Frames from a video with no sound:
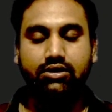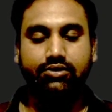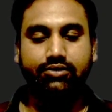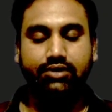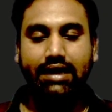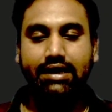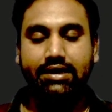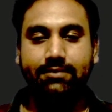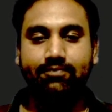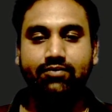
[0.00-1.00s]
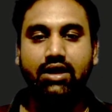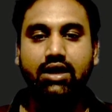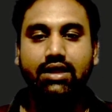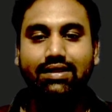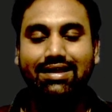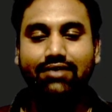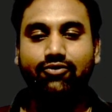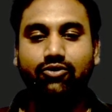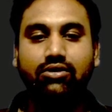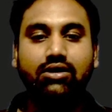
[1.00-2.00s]
container.
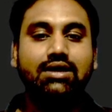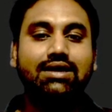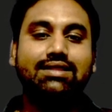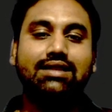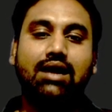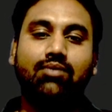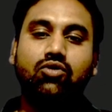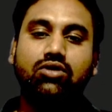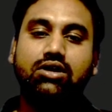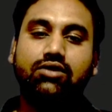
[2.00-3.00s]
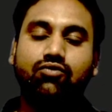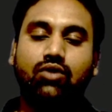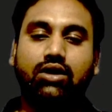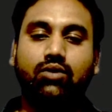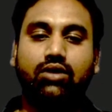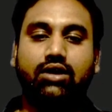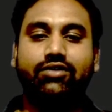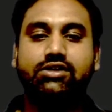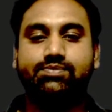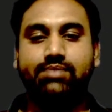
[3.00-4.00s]
Therefore, the amount of water,
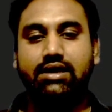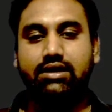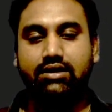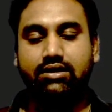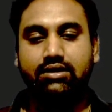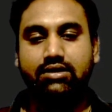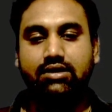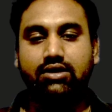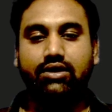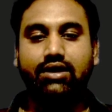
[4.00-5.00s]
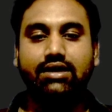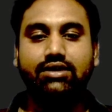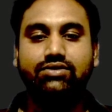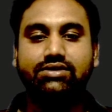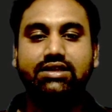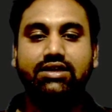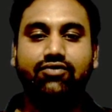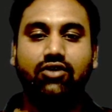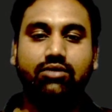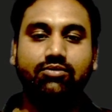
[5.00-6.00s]
whatever spilled, okay, using the
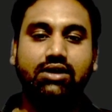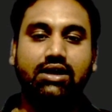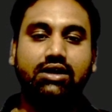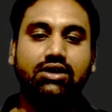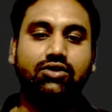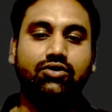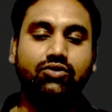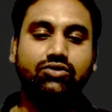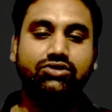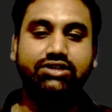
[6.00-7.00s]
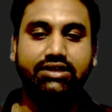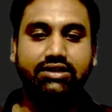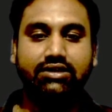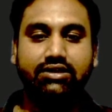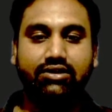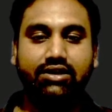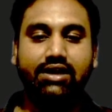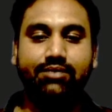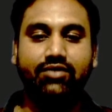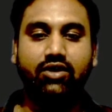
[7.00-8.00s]
formula rho g,
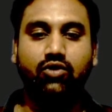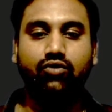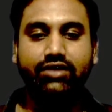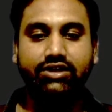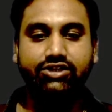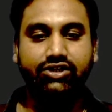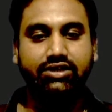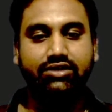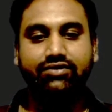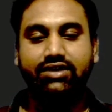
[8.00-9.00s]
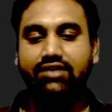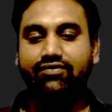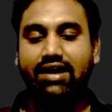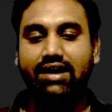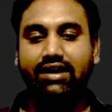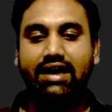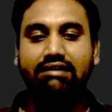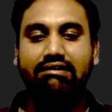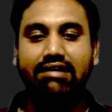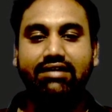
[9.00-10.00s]
okay, rho vg, we can
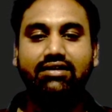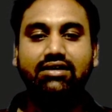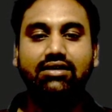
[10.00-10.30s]
calculate the